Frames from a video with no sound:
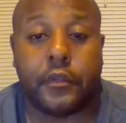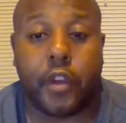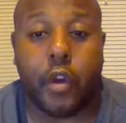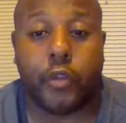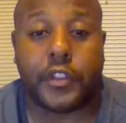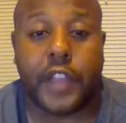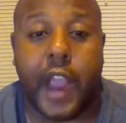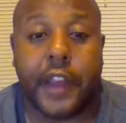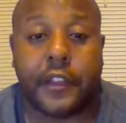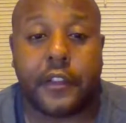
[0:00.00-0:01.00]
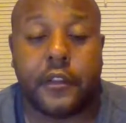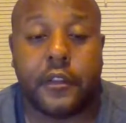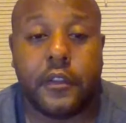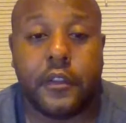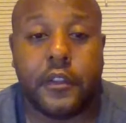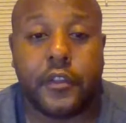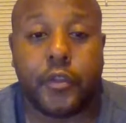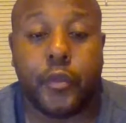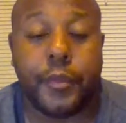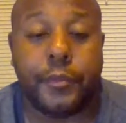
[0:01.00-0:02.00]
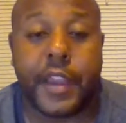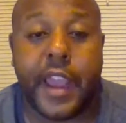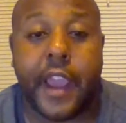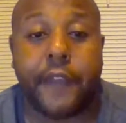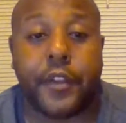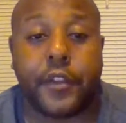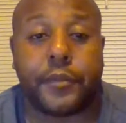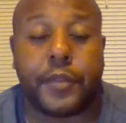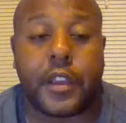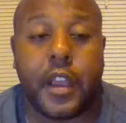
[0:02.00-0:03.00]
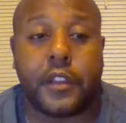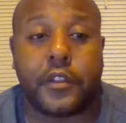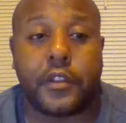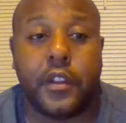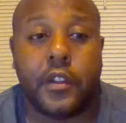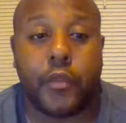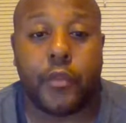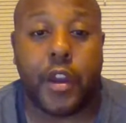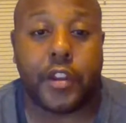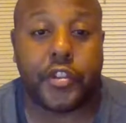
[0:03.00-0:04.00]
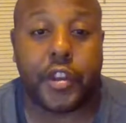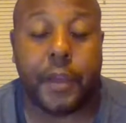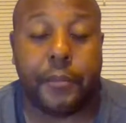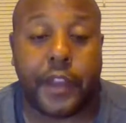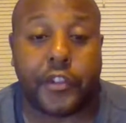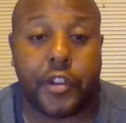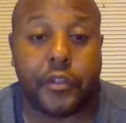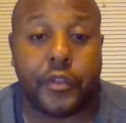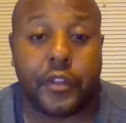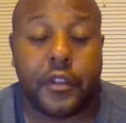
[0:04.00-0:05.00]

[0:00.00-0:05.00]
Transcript: co-signing stupid behaviors because we want to shut up our children.